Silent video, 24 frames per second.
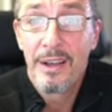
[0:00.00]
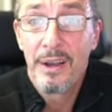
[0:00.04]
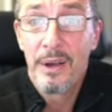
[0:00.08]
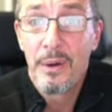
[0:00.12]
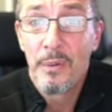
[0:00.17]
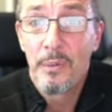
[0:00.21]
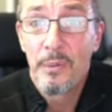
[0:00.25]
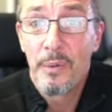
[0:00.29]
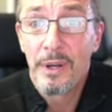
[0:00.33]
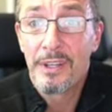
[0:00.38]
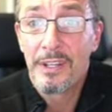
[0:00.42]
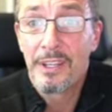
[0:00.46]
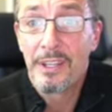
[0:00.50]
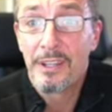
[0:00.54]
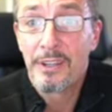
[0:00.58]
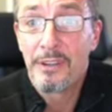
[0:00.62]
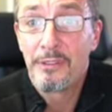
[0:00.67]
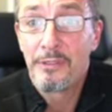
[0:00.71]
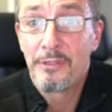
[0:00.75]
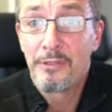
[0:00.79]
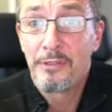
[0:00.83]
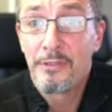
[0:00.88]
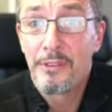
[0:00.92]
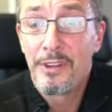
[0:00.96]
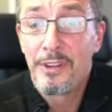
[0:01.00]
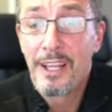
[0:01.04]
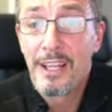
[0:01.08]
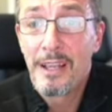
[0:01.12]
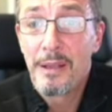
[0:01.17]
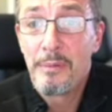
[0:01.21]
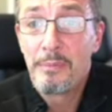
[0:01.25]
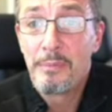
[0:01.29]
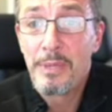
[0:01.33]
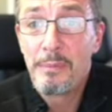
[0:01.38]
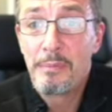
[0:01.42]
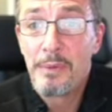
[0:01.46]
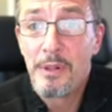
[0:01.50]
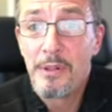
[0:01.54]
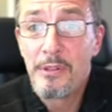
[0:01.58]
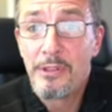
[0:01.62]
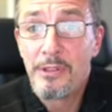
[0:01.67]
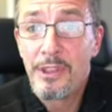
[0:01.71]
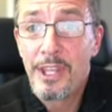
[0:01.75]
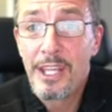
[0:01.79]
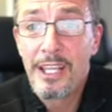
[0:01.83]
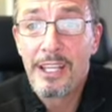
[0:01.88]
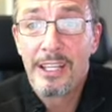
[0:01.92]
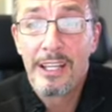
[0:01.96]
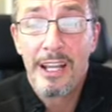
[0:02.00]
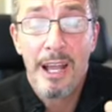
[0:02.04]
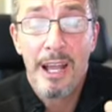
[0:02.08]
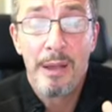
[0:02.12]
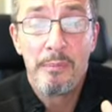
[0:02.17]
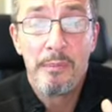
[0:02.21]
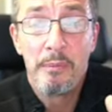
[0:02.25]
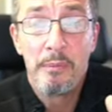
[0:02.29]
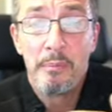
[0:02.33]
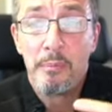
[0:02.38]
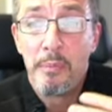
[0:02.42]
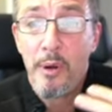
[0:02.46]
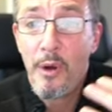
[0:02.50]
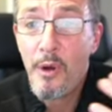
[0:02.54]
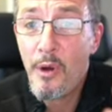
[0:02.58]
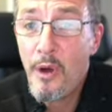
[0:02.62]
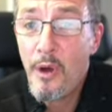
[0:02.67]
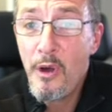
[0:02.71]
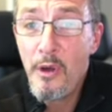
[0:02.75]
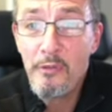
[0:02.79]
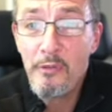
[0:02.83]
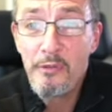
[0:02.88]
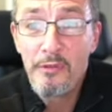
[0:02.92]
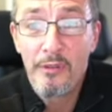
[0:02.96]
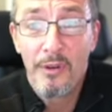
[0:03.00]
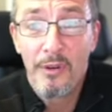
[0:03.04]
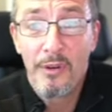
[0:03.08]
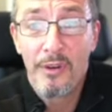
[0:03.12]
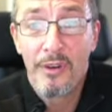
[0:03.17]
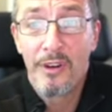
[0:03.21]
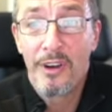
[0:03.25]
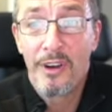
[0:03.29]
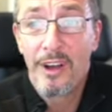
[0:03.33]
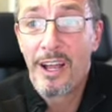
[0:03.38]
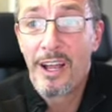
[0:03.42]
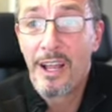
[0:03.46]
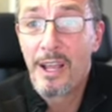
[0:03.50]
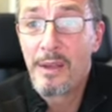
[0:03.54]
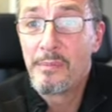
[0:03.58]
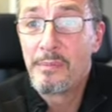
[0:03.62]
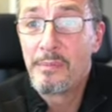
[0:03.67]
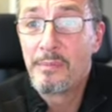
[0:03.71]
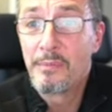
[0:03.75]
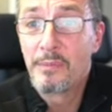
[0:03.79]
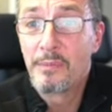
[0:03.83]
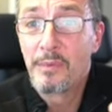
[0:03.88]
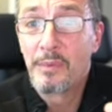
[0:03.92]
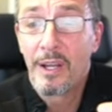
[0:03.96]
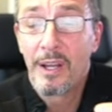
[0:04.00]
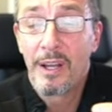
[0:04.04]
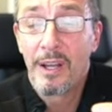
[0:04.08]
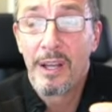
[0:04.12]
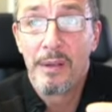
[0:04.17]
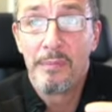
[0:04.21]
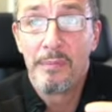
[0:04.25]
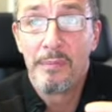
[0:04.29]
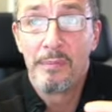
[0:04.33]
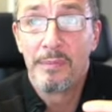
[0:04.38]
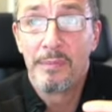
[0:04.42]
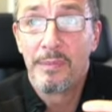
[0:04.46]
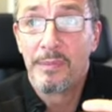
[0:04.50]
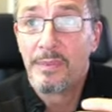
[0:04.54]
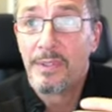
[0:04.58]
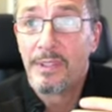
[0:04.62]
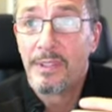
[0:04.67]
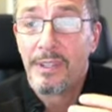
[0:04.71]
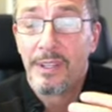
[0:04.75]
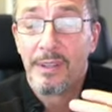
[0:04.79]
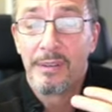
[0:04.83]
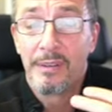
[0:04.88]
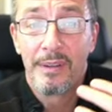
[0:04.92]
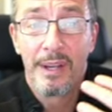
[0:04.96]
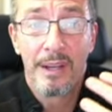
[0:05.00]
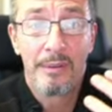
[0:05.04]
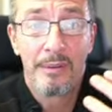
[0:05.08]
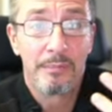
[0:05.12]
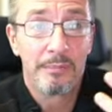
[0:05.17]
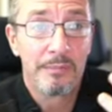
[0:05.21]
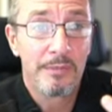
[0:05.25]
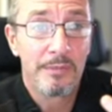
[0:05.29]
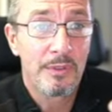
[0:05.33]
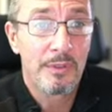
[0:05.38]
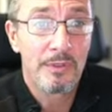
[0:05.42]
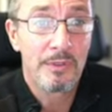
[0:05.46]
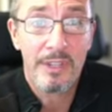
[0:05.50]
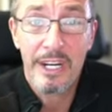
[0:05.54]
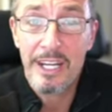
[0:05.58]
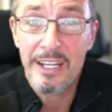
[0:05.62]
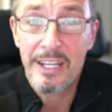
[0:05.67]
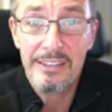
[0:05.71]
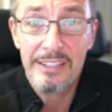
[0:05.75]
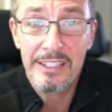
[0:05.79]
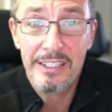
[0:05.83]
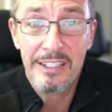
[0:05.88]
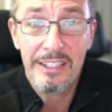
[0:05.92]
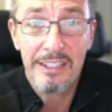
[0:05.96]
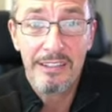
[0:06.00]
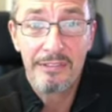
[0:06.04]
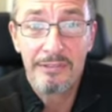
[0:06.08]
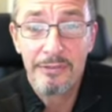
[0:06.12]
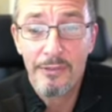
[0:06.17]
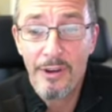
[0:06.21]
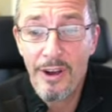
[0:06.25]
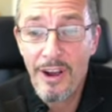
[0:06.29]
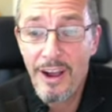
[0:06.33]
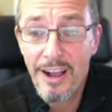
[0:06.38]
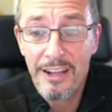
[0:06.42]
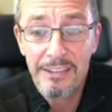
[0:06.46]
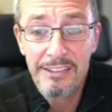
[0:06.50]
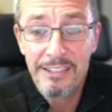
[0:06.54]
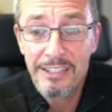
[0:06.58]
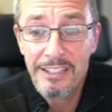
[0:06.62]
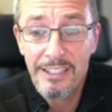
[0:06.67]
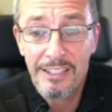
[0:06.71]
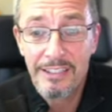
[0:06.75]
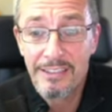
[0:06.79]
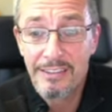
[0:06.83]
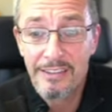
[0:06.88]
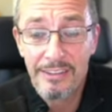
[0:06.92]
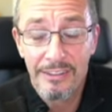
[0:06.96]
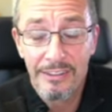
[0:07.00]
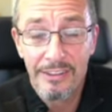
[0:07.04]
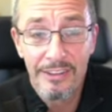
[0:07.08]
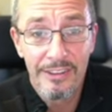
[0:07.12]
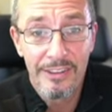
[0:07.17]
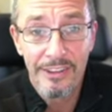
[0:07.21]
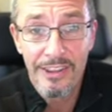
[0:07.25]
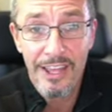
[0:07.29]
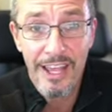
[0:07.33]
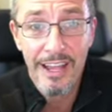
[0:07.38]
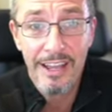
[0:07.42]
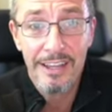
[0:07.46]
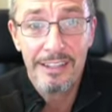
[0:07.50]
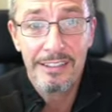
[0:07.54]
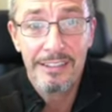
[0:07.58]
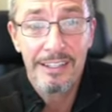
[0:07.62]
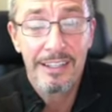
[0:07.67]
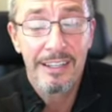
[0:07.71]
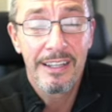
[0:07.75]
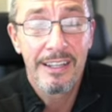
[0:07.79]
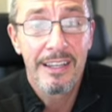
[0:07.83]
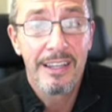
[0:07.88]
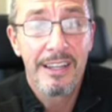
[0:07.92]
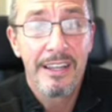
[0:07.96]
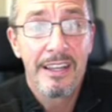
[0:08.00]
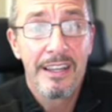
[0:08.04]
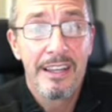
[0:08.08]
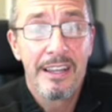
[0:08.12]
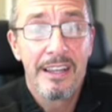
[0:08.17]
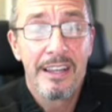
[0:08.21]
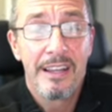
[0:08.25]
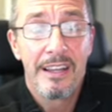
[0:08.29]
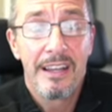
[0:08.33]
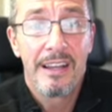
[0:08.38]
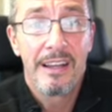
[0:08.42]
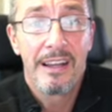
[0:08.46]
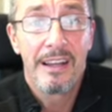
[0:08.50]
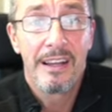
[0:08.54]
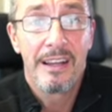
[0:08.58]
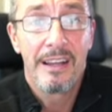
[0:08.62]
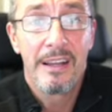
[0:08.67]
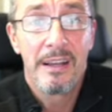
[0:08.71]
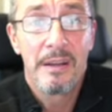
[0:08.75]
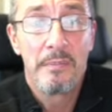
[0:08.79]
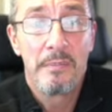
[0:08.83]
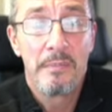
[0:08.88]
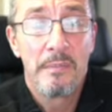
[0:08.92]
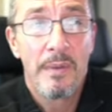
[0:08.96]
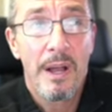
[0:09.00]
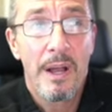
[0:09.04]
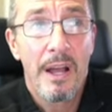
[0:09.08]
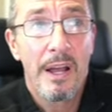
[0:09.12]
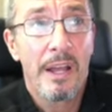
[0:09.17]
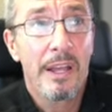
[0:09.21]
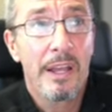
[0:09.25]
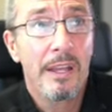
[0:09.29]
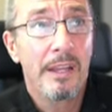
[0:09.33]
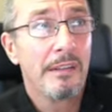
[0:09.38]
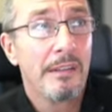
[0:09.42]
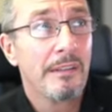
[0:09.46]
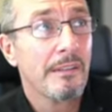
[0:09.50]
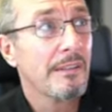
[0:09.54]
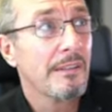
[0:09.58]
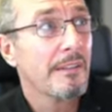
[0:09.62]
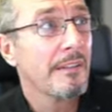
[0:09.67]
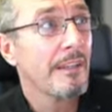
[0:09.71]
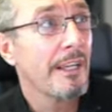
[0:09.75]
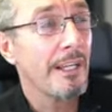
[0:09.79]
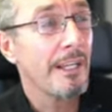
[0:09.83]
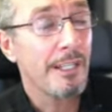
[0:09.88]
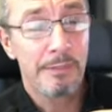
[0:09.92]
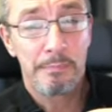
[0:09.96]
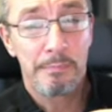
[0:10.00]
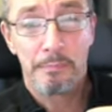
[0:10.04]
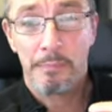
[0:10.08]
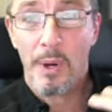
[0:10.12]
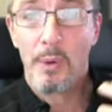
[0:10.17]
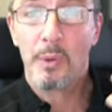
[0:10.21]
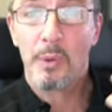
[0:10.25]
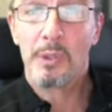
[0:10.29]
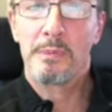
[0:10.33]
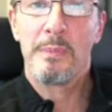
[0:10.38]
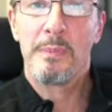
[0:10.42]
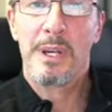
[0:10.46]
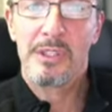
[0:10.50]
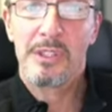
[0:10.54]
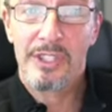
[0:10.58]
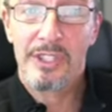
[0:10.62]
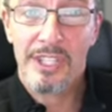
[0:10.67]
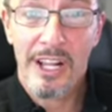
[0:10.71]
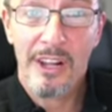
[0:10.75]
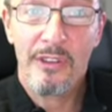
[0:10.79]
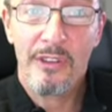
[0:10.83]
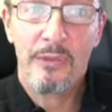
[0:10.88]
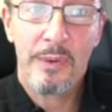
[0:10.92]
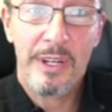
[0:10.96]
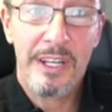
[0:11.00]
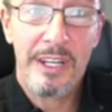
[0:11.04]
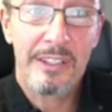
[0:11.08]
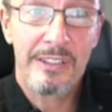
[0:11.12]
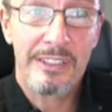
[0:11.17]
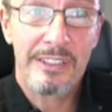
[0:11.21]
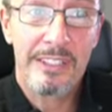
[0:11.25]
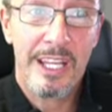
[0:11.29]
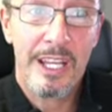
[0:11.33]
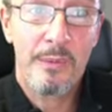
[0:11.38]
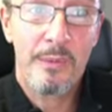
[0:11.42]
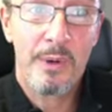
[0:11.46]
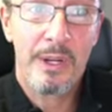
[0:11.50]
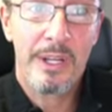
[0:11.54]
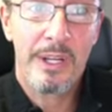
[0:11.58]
What if people think I'm a perv or I'm crazy for asking that? I expose myself when I say what